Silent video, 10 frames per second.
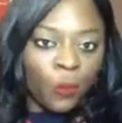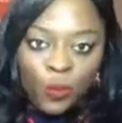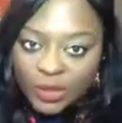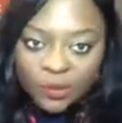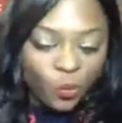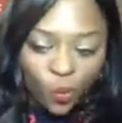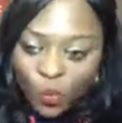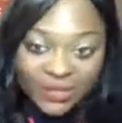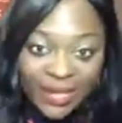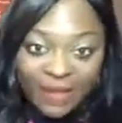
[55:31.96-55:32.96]

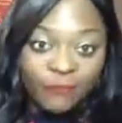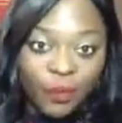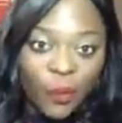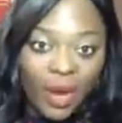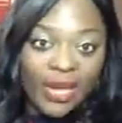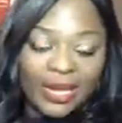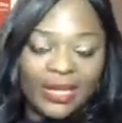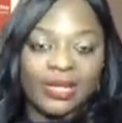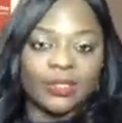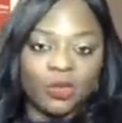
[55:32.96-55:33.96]
Whichever way it
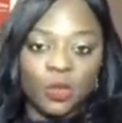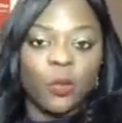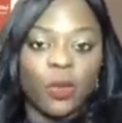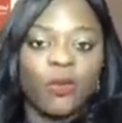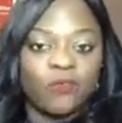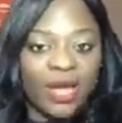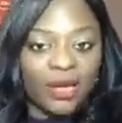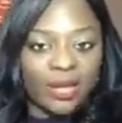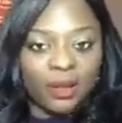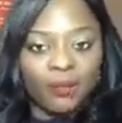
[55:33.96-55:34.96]
is, you will
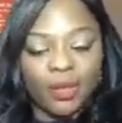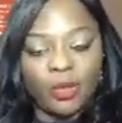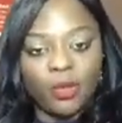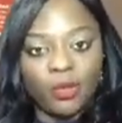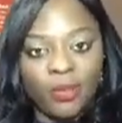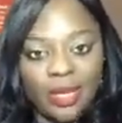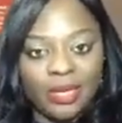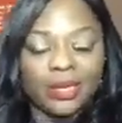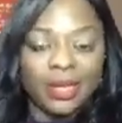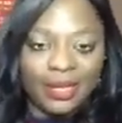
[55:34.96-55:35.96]
find help and you will
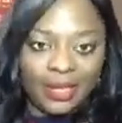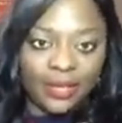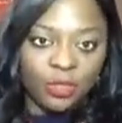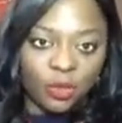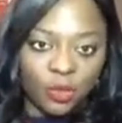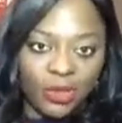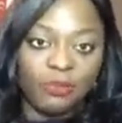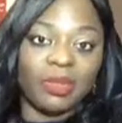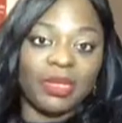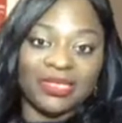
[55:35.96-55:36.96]
make it and get through
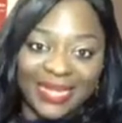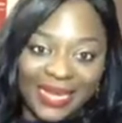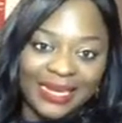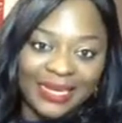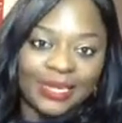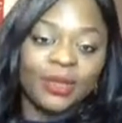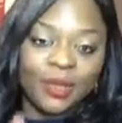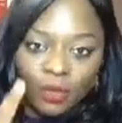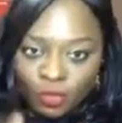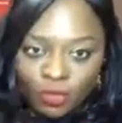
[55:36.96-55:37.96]
it, because I did.
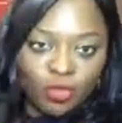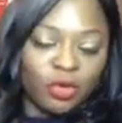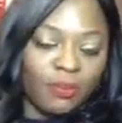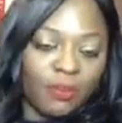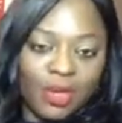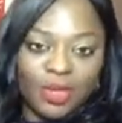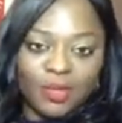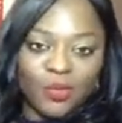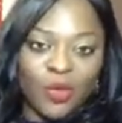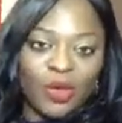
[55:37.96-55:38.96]
You can make it
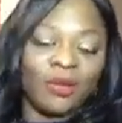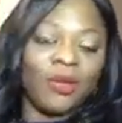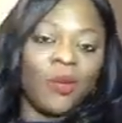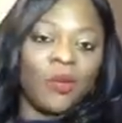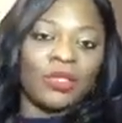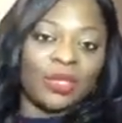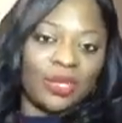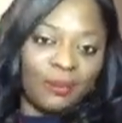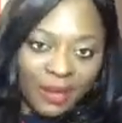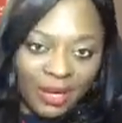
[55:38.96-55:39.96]
as well. Once
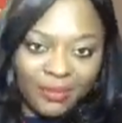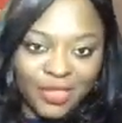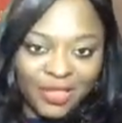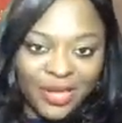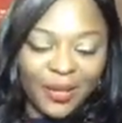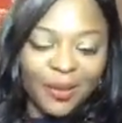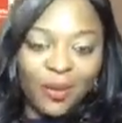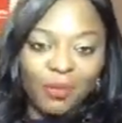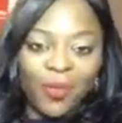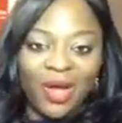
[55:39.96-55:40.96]
again, my name is Shied
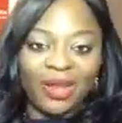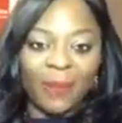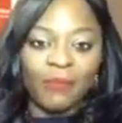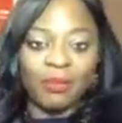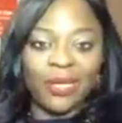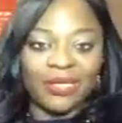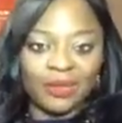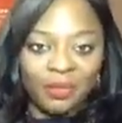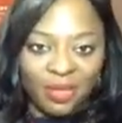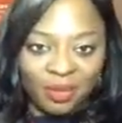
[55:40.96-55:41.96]
Hopewell. I'm blessed
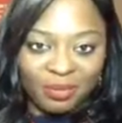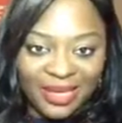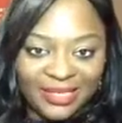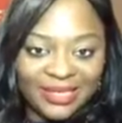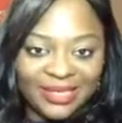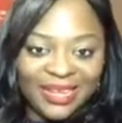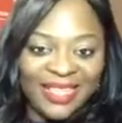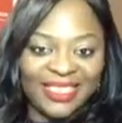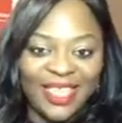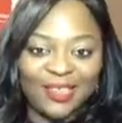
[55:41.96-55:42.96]
to be a blessing. I
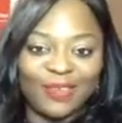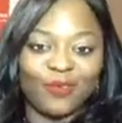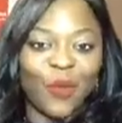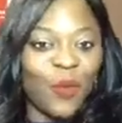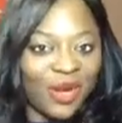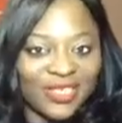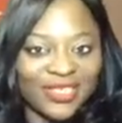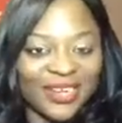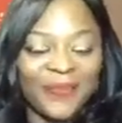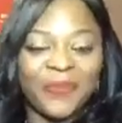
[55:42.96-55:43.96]
thank you for
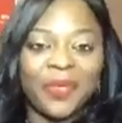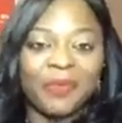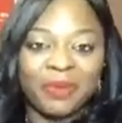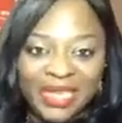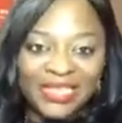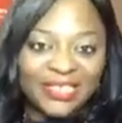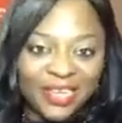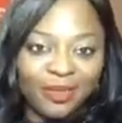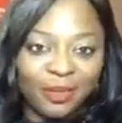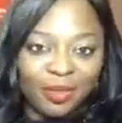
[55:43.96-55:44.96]
watching. Please
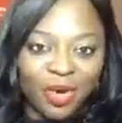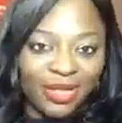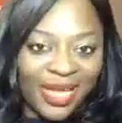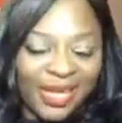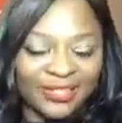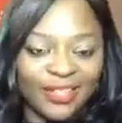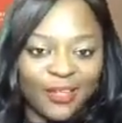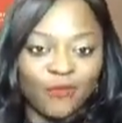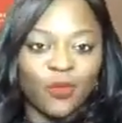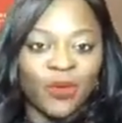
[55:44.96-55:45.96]
share the broadcast
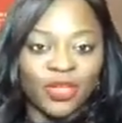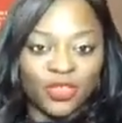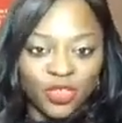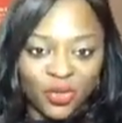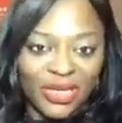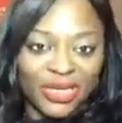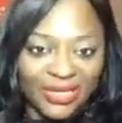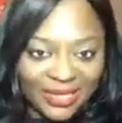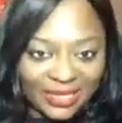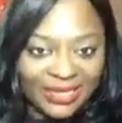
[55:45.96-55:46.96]
if you enjoyed
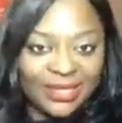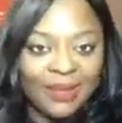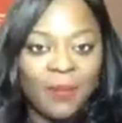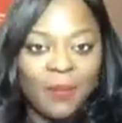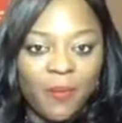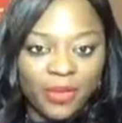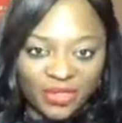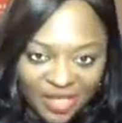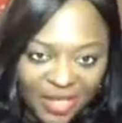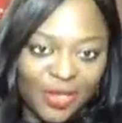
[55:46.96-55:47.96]
this
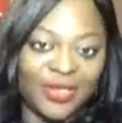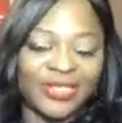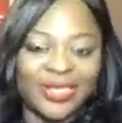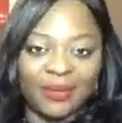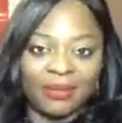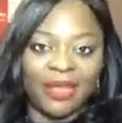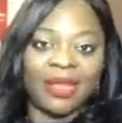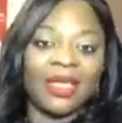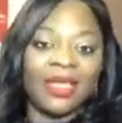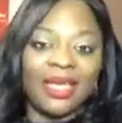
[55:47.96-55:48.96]
particular segment,
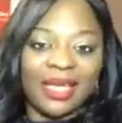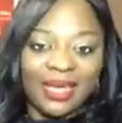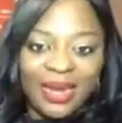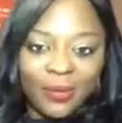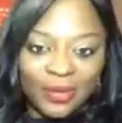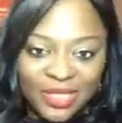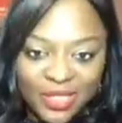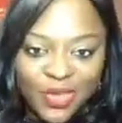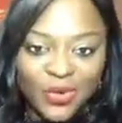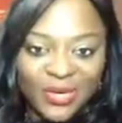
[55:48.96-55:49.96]
and I will
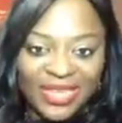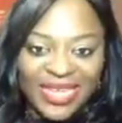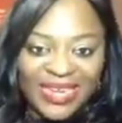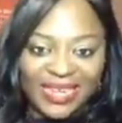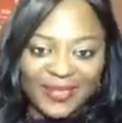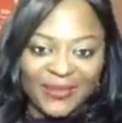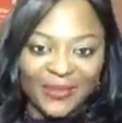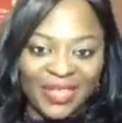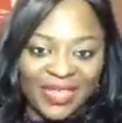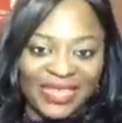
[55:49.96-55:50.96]
see you again next
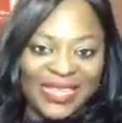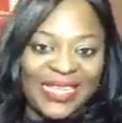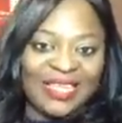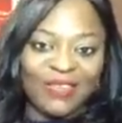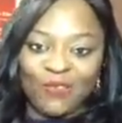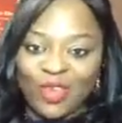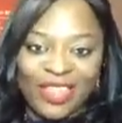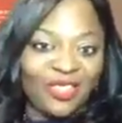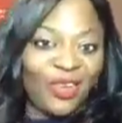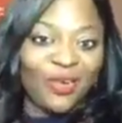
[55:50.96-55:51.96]
week.
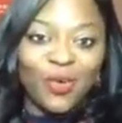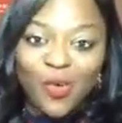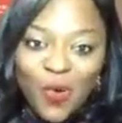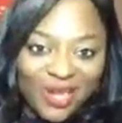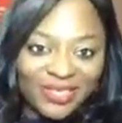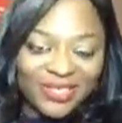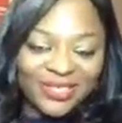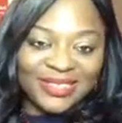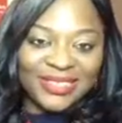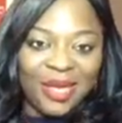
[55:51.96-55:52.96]
If there are no
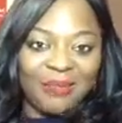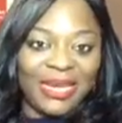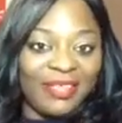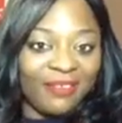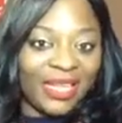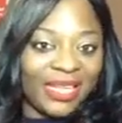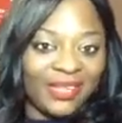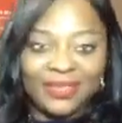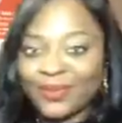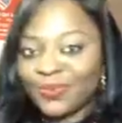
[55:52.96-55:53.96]
questions, I'm
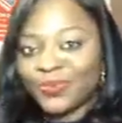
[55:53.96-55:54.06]
leaving.